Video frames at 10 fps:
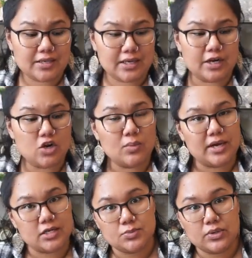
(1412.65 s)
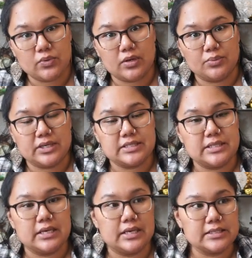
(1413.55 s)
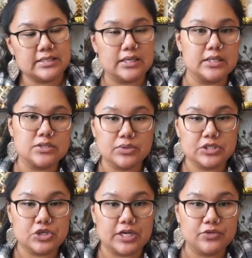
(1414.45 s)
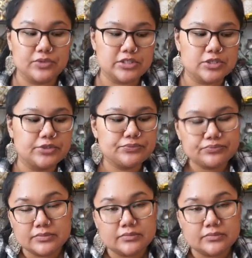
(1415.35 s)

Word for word: then I know my husband will because his skin gets really dry in the winter.